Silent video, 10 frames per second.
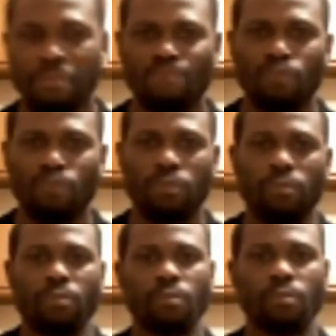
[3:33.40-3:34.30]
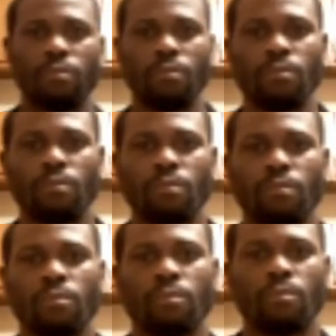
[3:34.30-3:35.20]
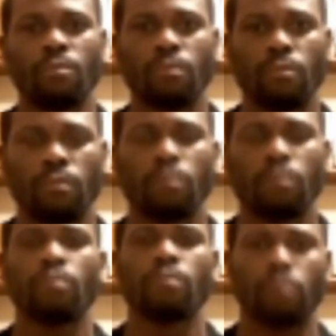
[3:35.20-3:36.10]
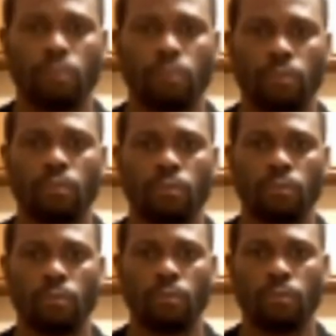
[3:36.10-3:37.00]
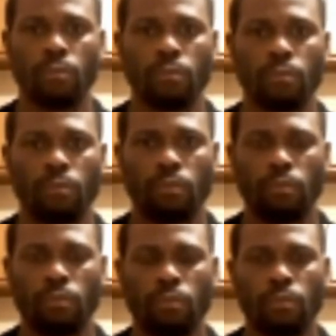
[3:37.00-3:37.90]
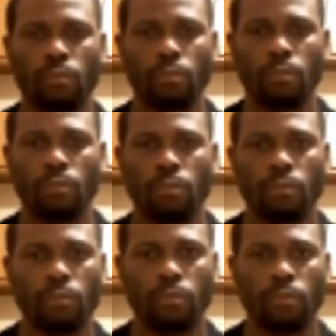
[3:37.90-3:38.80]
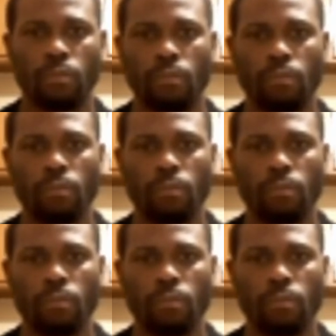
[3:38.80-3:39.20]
[no speech]